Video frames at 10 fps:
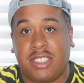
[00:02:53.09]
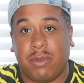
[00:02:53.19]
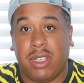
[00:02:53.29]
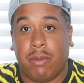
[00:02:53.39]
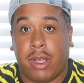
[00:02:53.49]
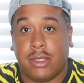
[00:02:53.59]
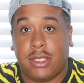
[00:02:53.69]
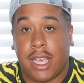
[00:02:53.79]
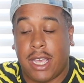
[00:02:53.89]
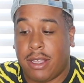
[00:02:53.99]
took me about
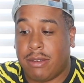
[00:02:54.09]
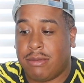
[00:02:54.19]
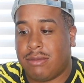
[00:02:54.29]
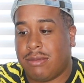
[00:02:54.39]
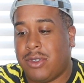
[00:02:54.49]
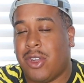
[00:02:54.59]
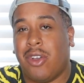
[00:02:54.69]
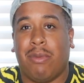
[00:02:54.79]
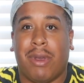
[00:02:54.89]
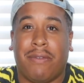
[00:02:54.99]

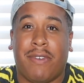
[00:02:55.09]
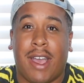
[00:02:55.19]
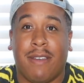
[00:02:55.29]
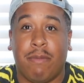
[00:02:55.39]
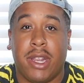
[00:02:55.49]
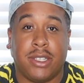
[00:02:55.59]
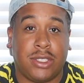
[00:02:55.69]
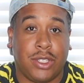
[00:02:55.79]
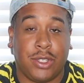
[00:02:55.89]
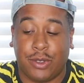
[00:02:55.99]
5 minutes
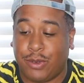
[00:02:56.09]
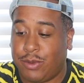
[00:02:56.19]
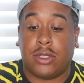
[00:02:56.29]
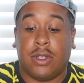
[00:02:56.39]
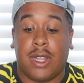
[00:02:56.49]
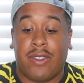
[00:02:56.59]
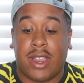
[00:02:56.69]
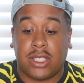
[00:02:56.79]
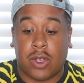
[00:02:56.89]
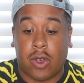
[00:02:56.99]
to do. So now that
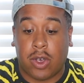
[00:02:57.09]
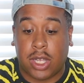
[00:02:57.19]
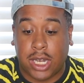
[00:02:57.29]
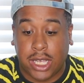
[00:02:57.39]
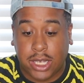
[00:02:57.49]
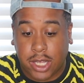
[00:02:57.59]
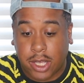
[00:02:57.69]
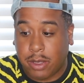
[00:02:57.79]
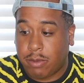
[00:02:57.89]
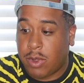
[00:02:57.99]
it's all cleaned up,